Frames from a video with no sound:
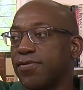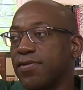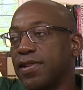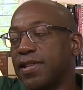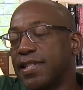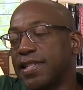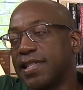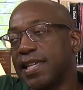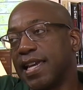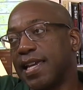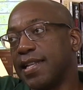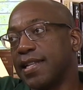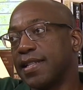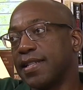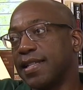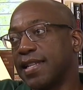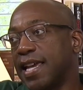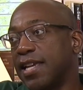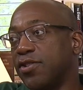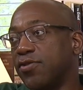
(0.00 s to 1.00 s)
real estate
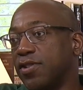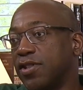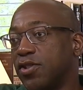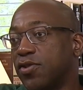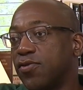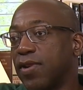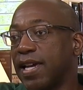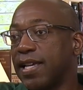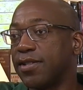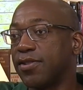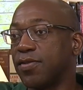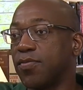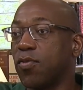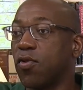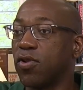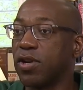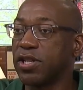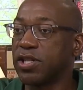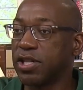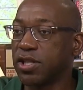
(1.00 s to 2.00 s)
interest rates or
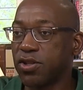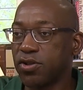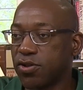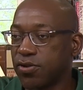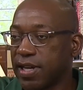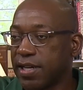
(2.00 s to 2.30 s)
mortgage interest